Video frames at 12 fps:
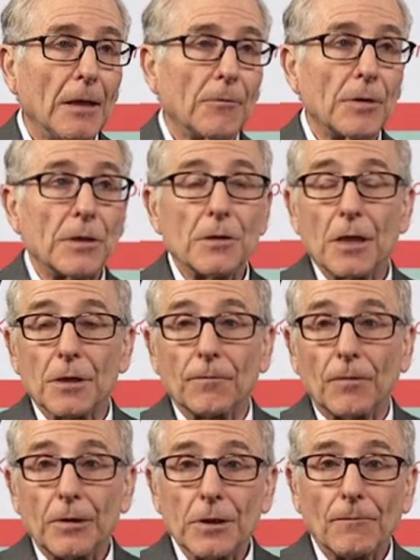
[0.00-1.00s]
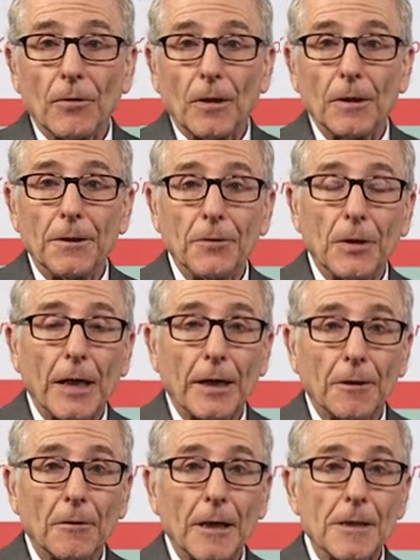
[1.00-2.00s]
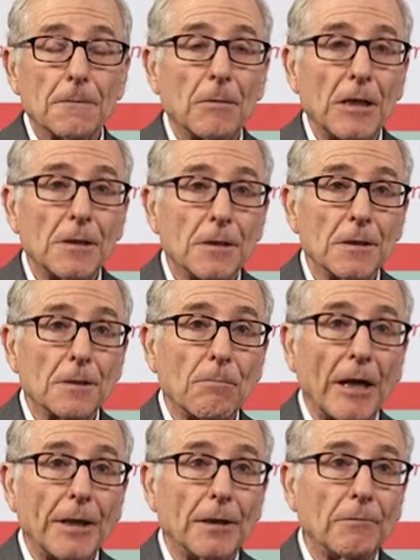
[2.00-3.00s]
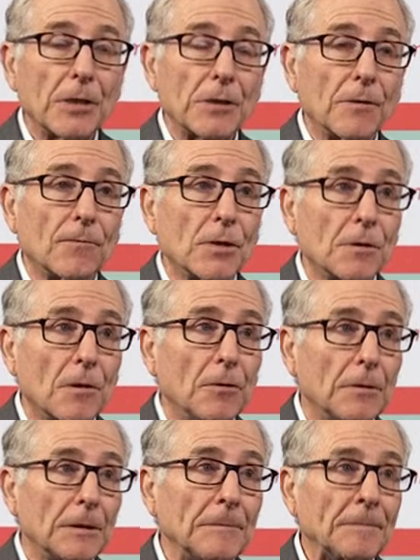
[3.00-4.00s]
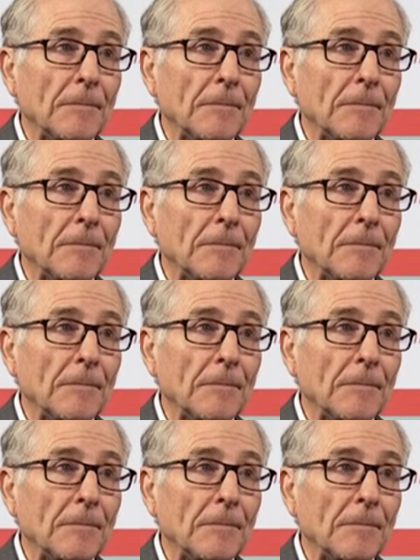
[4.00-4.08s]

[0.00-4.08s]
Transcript: We suggest, first of all, you categorize patients by their risk of stroke.